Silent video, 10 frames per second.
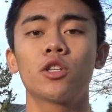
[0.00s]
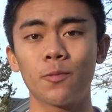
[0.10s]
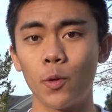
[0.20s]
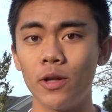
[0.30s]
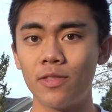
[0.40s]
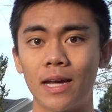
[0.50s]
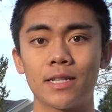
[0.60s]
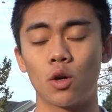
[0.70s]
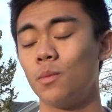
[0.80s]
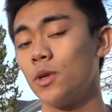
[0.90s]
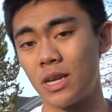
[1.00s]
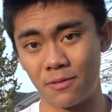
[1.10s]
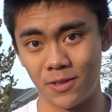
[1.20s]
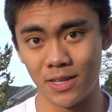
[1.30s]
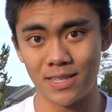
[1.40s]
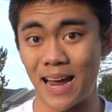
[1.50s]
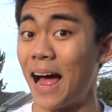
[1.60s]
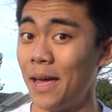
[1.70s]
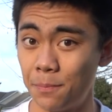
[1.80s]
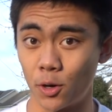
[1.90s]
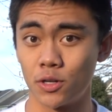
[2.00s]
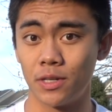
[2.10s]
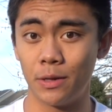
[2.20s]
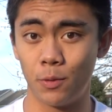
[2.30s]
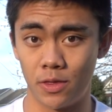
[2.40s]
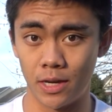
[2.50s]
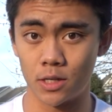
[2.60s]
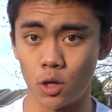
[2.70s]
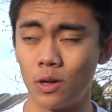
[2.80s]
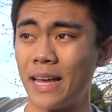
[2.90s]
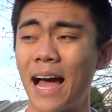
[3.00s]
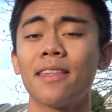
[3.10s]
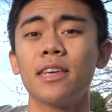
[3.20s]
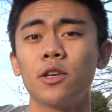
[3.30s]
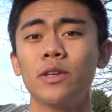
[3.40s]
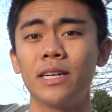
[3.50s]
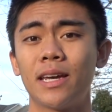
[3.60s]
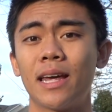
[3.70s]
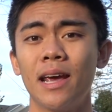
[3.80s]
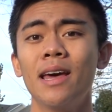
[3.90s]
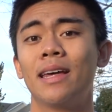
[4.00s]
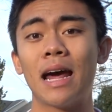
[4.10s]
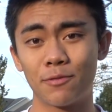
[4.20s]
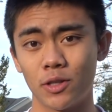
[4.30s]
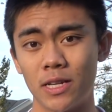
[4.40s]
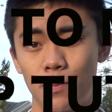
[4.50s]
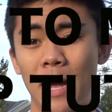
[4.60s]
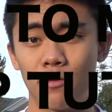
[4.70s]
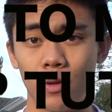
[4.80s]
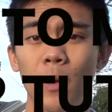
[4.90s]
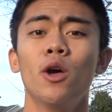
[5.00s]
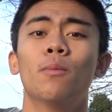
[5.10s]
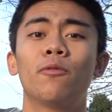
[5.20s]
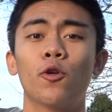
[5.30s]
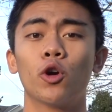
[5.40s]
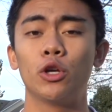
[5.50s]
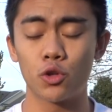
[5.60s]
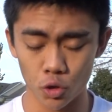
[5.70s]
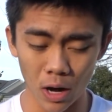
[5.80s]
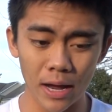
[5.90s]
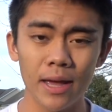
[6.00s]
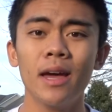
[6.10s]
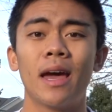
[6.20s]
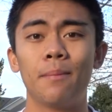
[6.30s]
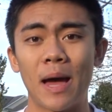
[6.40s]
to the point that it's almost effortless. I personally would think so. Like, I think you need to get an effortless backflip before you try a